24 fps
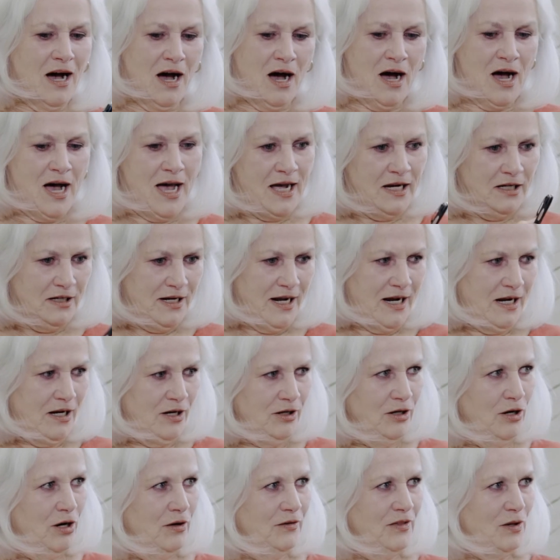eye
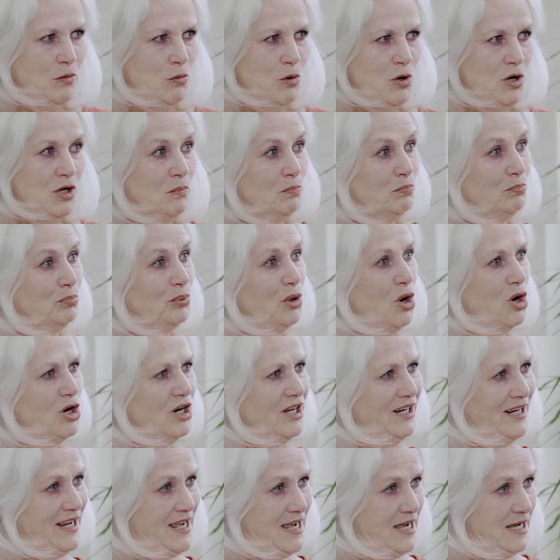lingered on the word
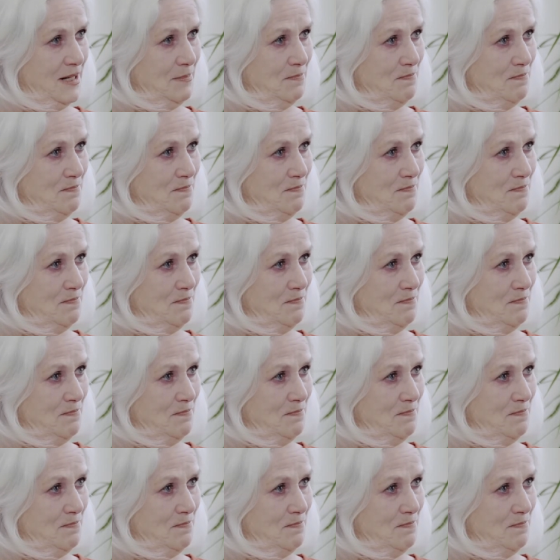broccoli.